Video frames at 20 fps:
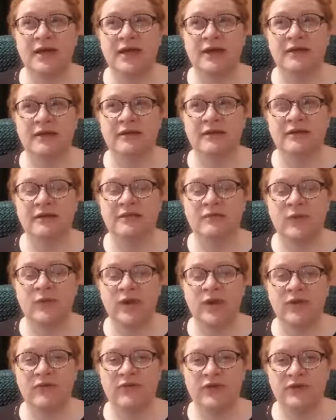and
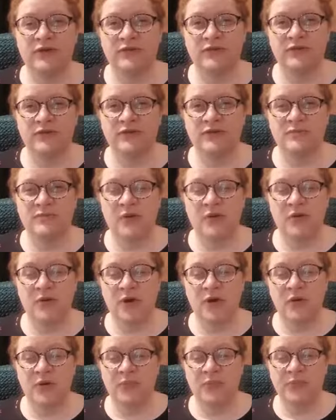wake ready for
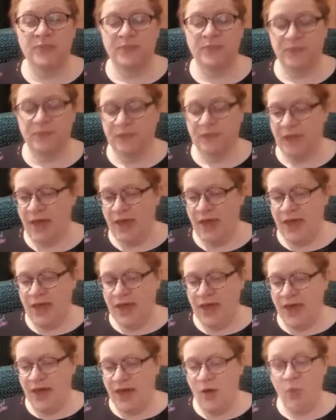tomorrow.
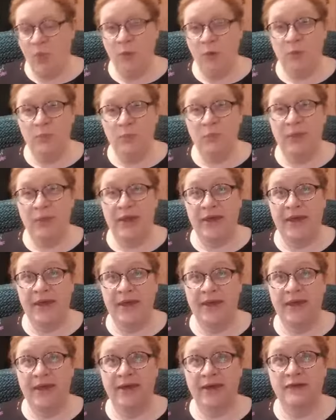I won't be
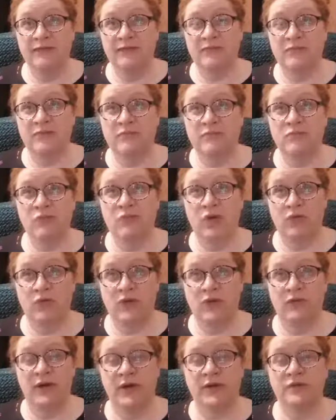here
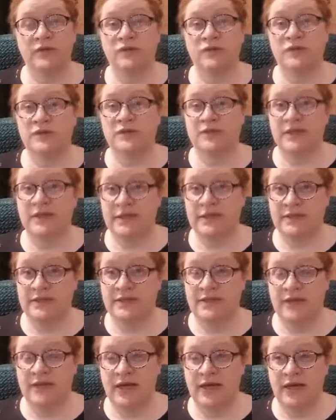tomorrow night or
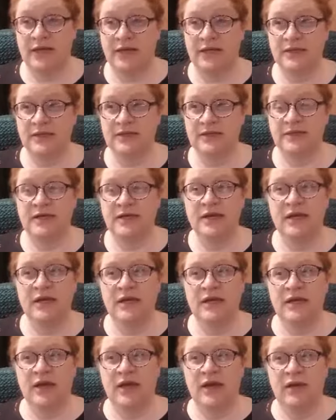Saturday night
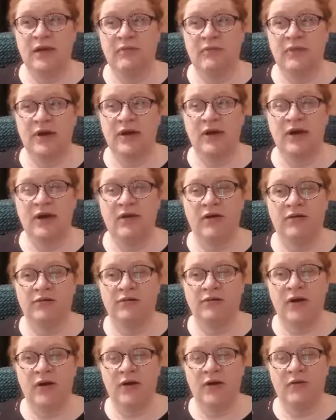
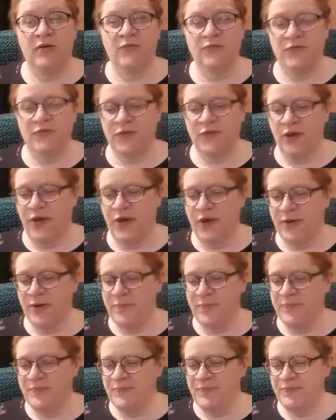because of
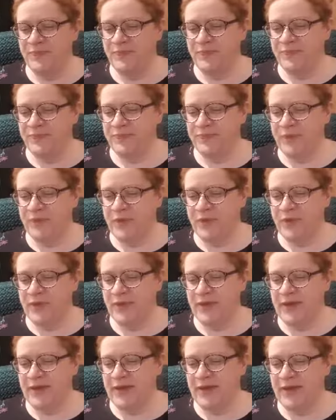um,
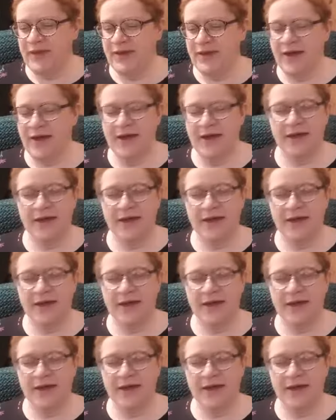the uh,